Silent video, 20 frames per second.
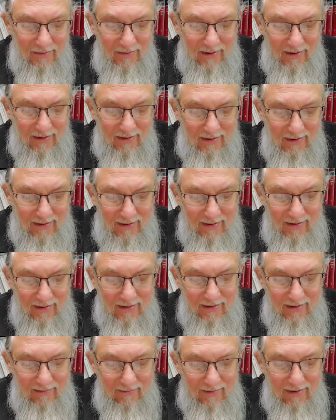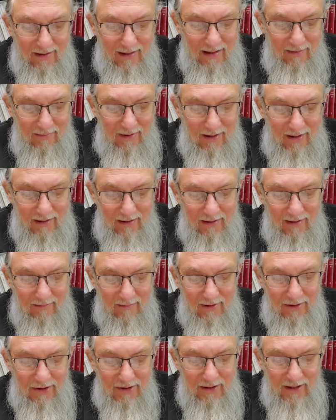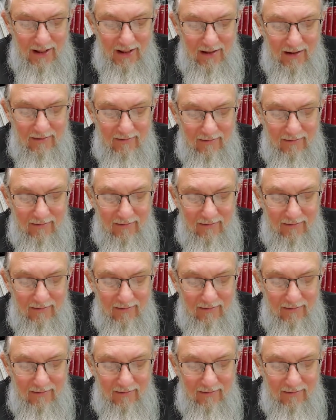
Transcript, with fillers: wonder. The gam Yaakov